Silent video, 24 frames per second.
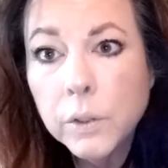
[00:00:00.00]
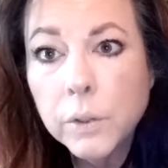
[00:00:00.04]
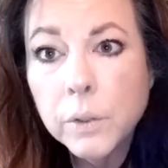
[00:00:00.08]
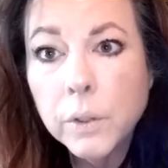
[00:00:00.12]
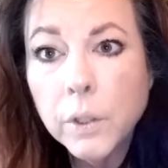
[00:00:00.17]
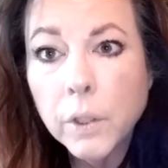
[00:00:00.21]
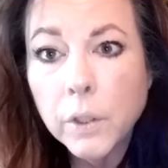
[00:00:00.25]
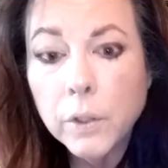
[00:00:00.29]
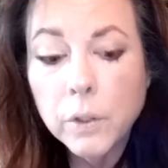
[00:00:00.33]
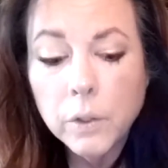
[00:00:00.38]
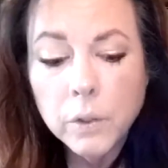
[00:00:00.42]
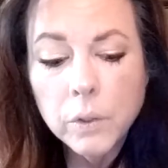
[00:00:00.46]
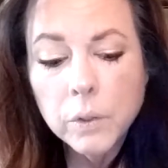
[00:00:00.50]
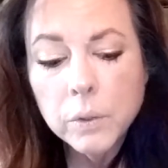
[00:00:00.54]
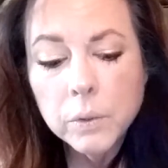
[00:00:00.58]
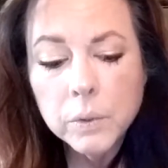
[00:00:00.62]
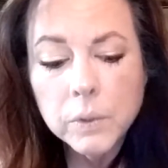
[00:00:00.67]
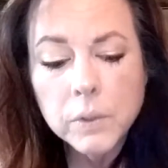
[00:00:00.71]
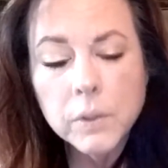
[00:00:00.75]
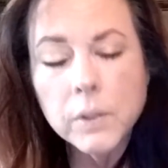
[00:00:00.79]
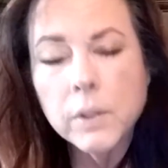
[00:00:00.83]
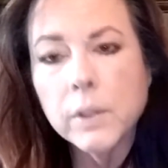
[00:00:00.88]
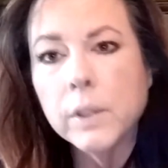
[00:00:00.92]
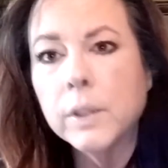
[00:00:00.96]
you can
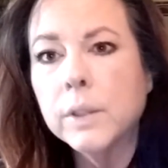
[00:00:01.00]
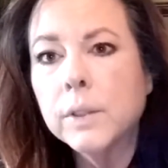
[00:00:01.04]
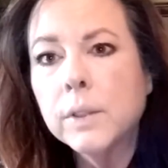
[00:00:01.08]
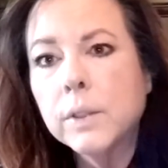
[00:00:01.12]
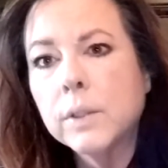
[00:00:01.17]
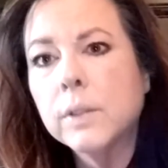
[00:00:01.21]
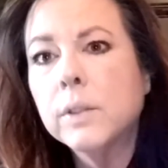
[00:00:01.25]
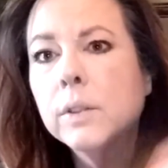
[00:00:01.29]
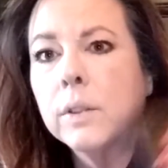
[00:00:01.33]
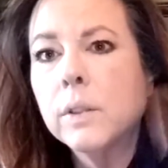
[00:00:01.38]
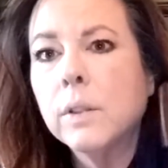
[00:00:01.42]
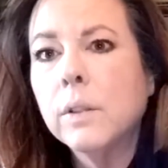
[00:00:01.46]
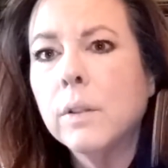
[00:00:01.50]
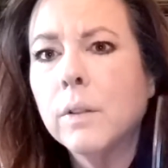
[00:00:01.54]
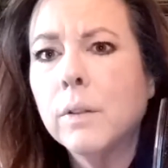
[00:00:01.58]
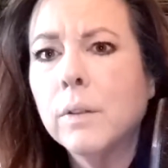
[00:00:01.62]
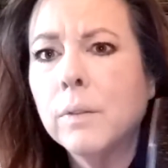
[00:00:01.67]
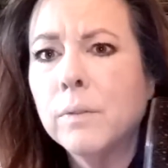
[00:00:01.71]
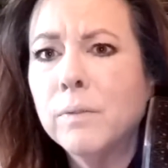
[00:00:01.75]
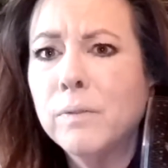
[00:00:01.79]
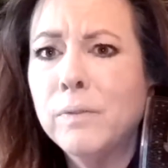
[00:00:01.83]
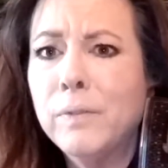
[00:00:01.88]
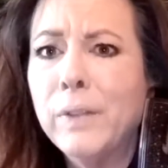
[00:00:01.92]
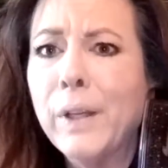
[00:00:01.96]
use this
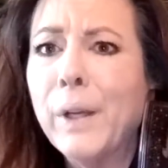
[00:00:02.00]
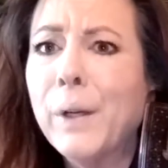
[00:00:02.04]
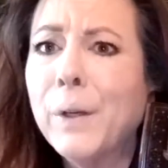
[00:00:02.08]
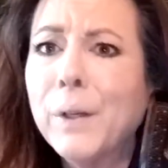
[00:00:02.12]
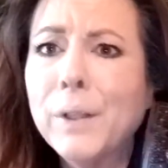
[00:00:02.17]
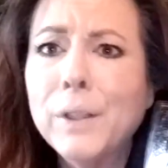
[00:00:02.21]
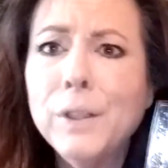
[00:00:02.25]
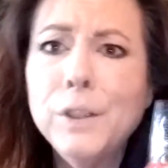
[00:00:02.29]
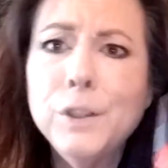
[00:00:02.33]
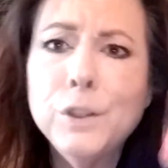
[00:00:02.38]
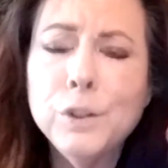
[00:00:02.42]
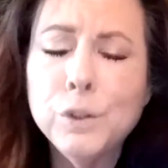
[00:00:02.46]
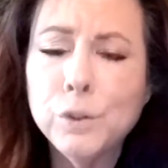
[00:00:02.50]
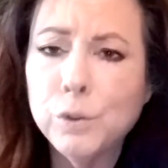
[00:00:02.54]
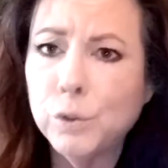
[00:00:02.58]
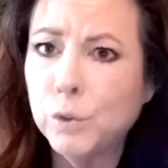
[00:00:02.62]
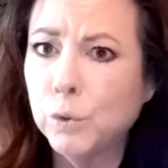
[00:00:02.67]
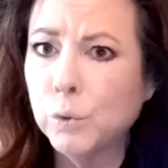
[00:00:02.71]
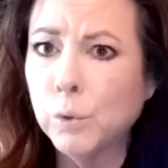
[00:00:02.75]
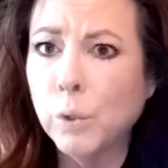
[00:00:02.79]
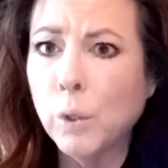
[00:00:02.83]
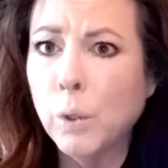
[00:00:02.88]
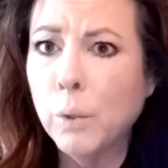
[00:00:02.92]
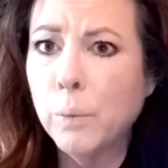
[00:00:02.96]
very
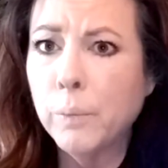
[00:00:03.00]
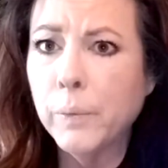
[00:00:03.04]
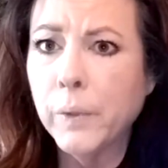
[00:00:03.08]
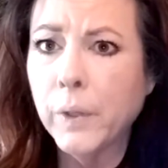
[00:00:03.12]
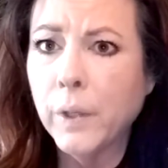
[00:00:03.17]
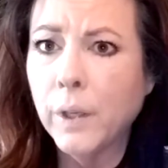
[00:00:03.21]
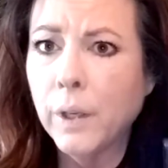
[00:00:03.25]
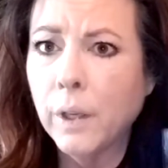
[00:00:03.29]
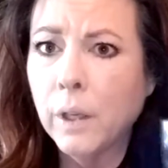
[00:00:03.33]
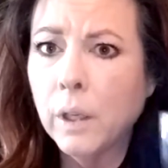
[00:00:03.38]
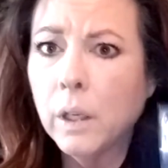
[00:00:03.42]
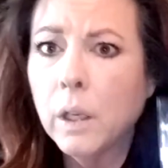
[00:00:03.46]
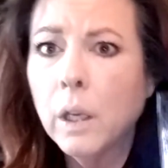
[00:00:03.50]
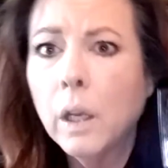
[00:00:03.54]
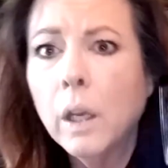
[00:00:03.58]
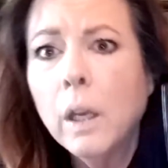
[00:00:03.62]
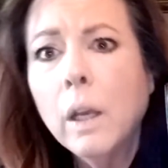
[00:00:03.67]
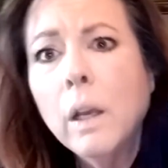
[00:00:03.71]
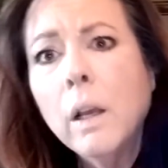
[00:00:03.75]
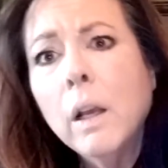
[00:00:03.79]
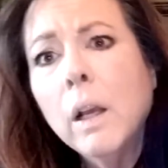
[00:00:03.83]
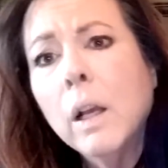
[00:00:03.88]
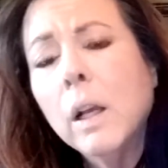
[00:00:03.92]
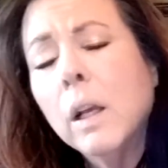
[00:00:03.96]
strobing,
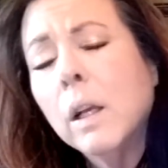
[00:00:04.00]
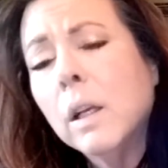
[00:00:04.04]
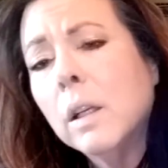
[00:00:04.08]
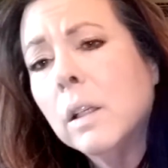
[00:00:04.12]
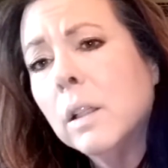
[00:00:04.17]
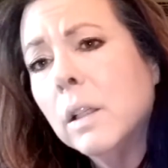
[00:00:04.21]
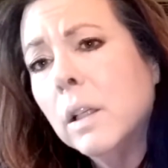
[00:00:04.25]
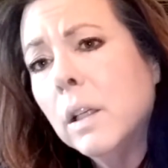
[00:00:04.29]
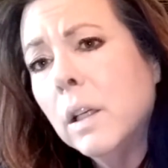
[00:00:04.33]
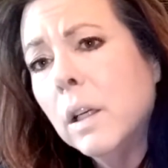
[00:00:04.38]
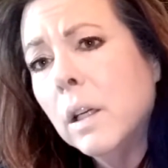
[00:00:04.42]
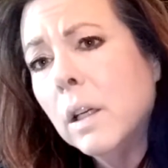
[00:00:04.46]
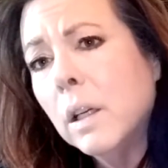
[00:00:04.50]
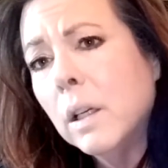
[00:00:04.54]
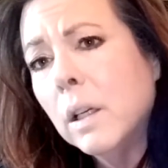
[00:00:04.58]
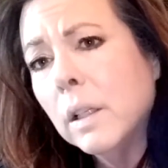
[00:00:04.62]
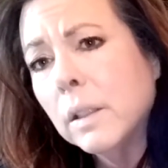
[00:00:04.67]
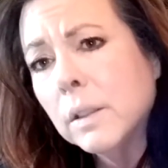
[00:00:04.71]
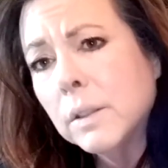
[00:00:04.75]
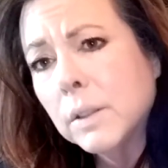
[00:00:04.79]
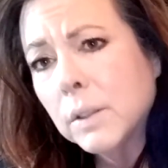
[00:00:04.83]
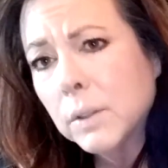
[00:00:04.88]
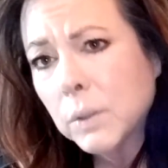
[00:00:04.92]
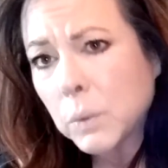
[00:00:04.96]

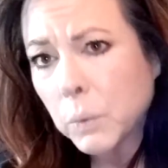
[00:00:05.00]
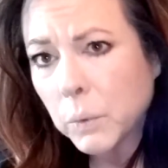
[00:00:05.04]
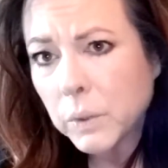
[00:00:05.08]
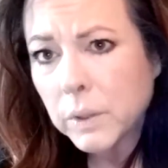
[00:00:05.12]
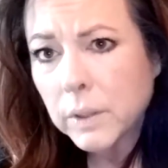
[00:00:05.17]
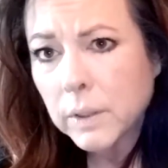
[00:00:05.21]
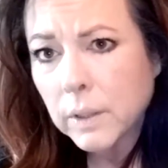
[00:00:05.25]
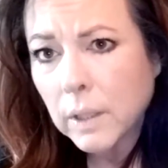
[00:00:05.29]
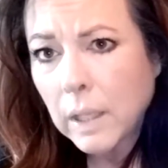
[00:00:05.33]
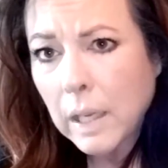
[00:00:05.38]
exquisite